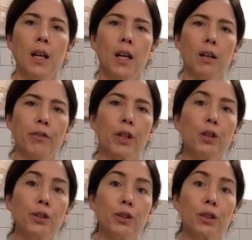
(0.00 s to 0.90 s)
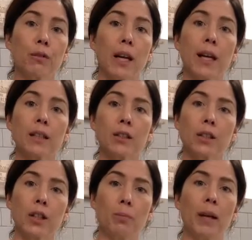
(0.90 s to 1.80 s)
for the gluten to relax so
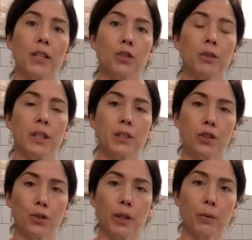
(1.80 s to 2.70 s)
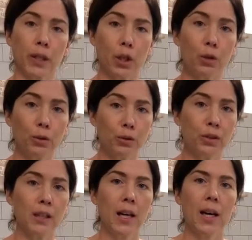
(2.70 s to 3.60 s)
that your pastry doesn't shrink when it
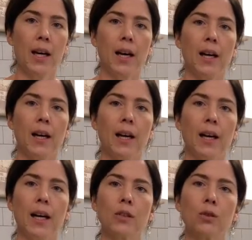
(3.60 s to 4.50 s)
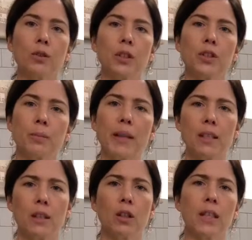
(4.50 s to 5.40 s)
cooks, and also just makes
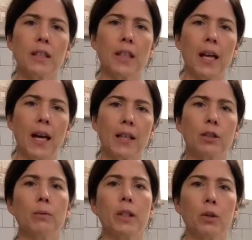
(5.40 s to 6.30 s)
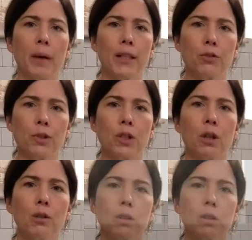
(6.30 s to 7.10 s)
it a lot easier to handle when your pastry's cold. It